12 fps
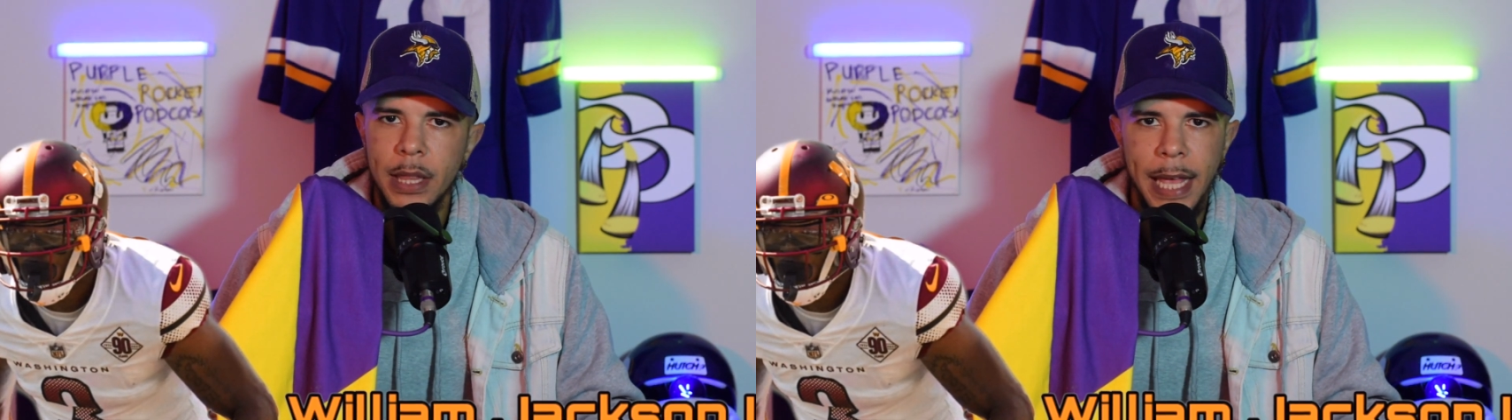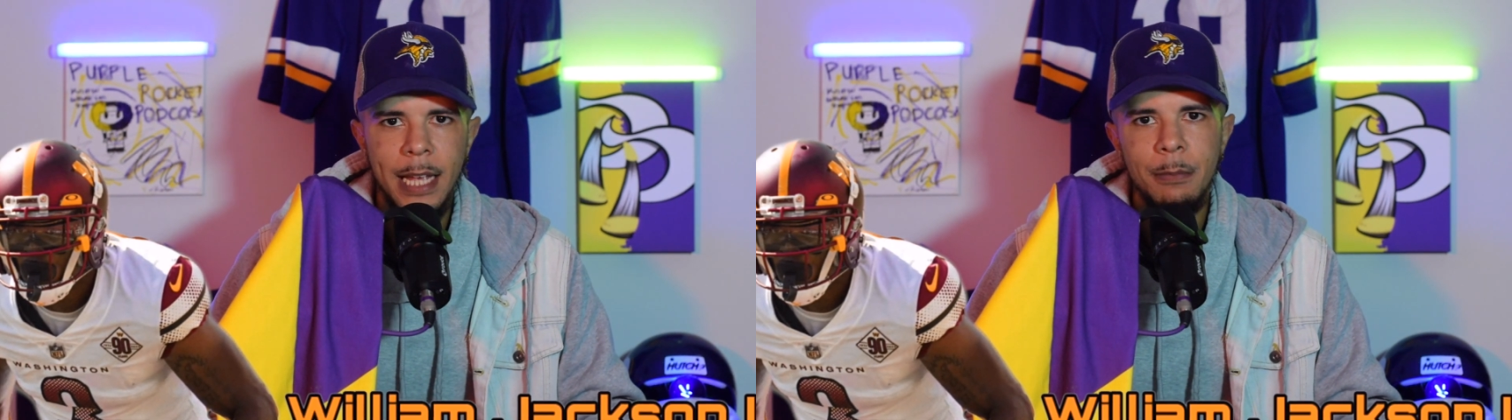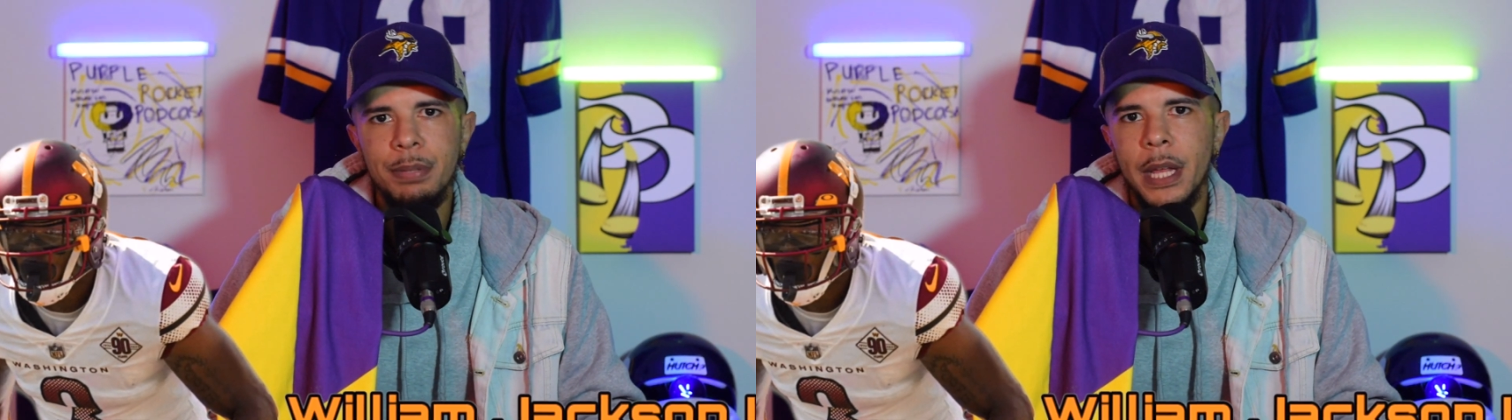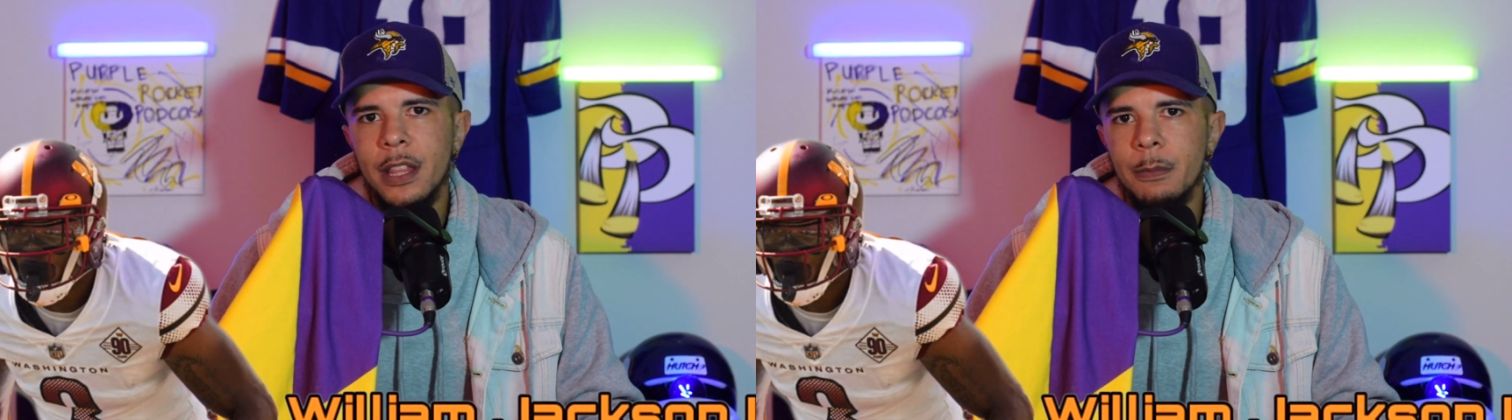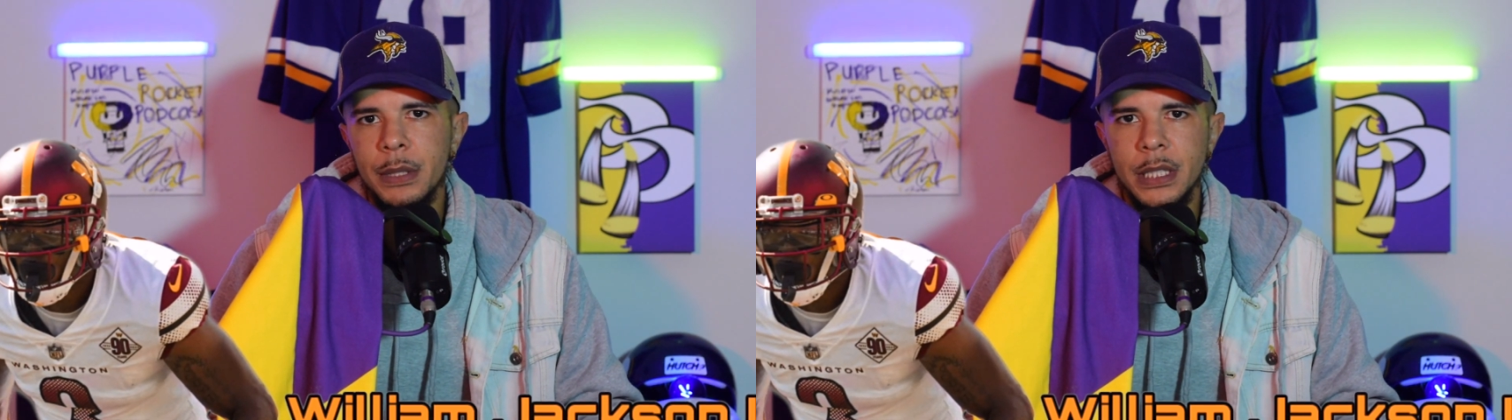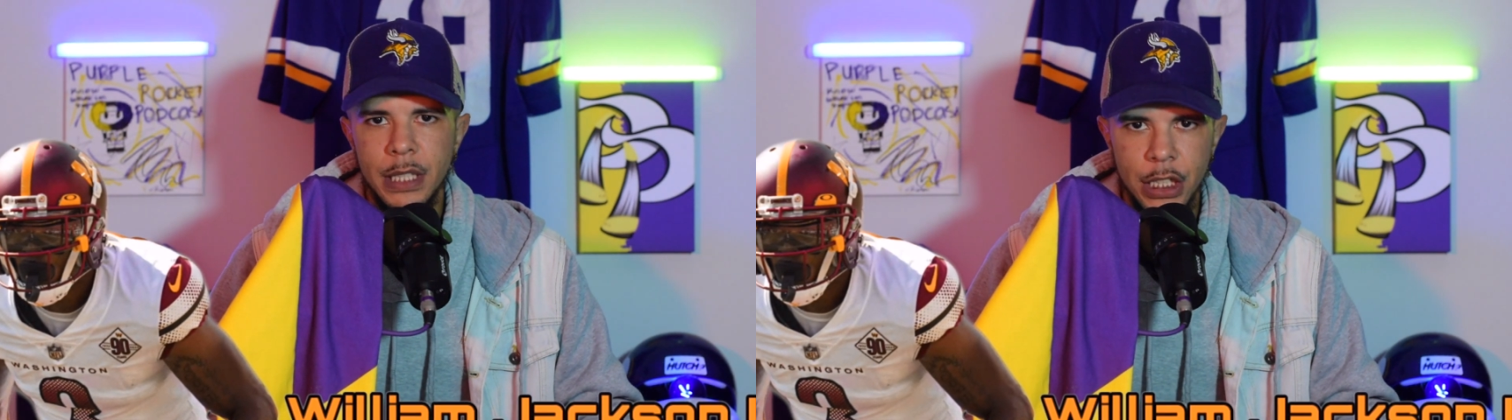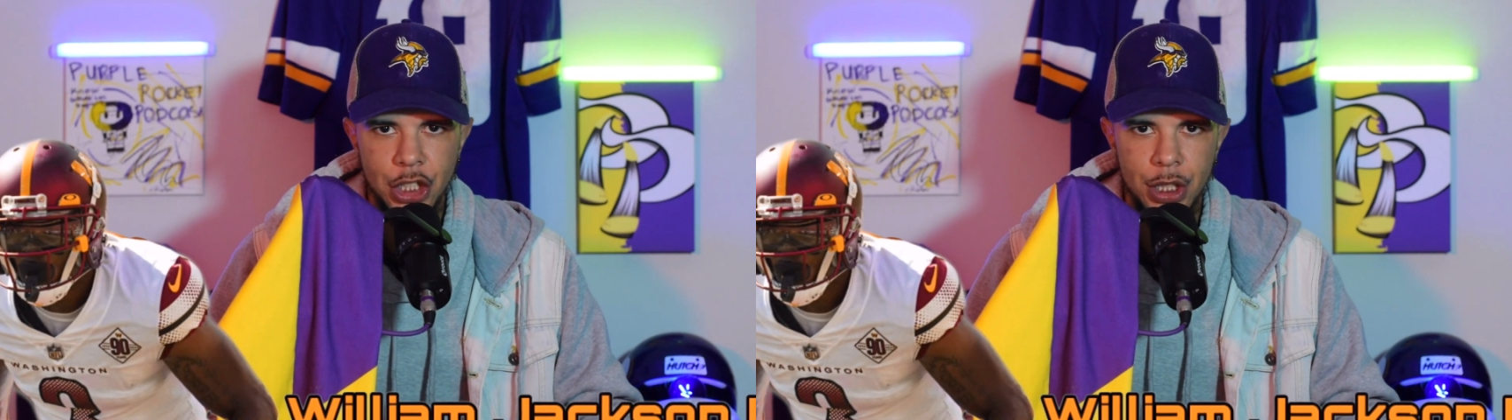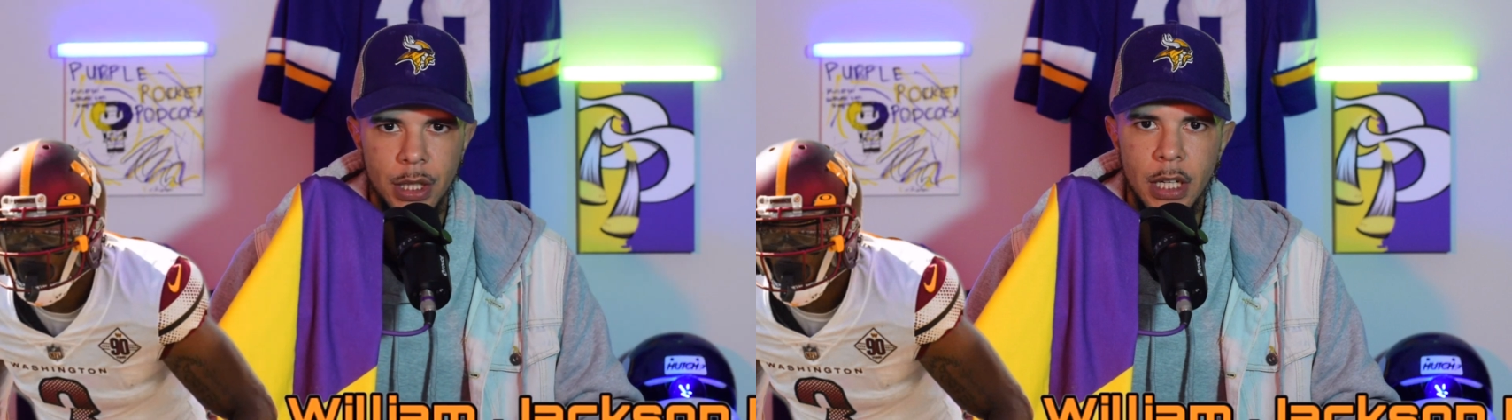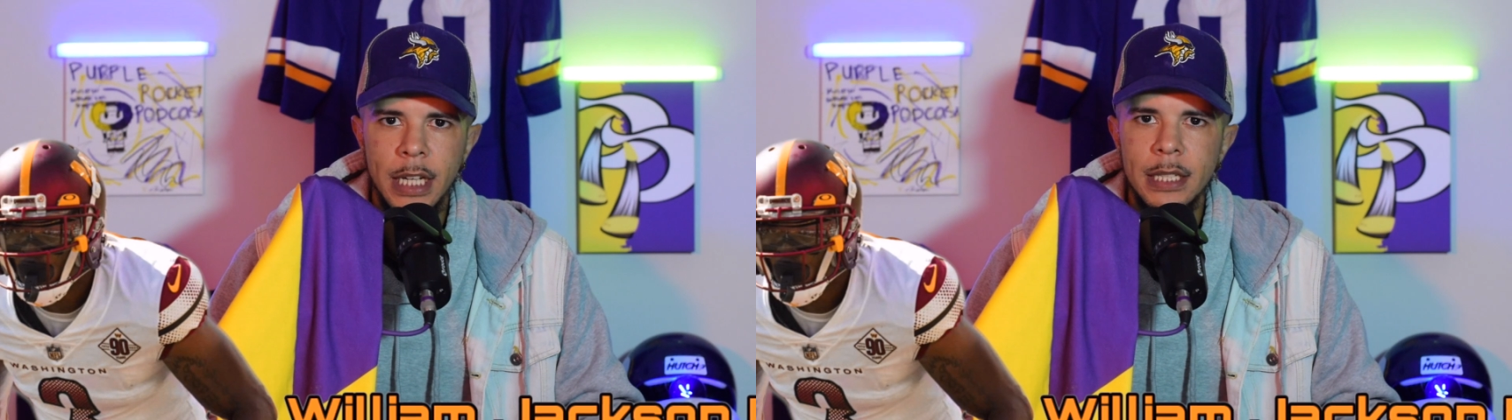they can play the position.